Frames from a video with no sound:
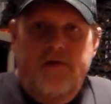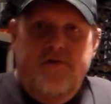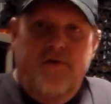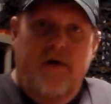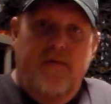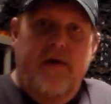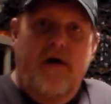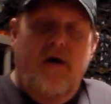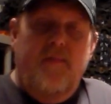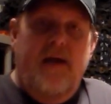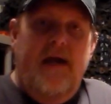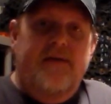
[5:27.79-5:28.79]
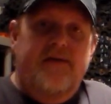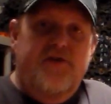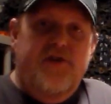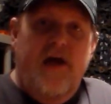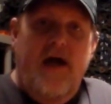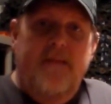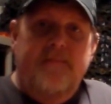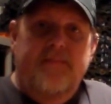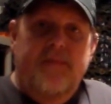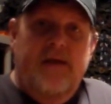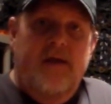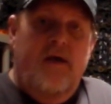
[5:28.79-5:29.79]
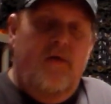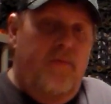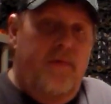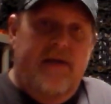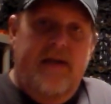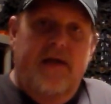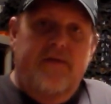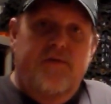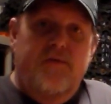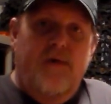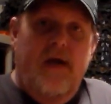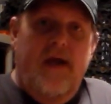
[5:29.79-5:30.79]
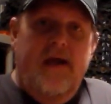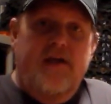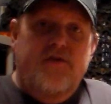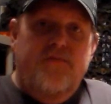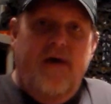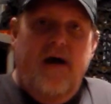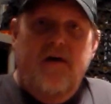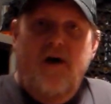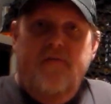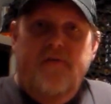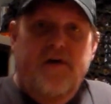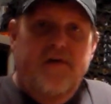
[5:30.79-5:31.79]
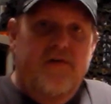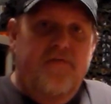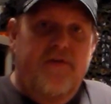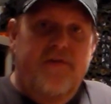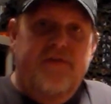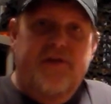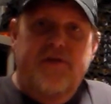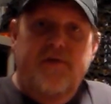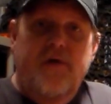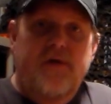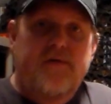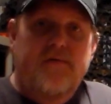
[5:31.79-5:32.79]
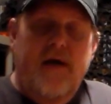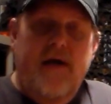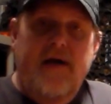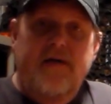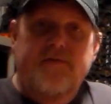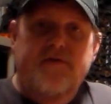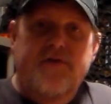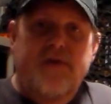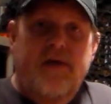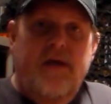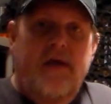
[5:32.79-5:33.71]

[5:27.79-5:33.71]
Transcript: So here we are back at the shop. We went down to the range, fired off 150, 200 rounds,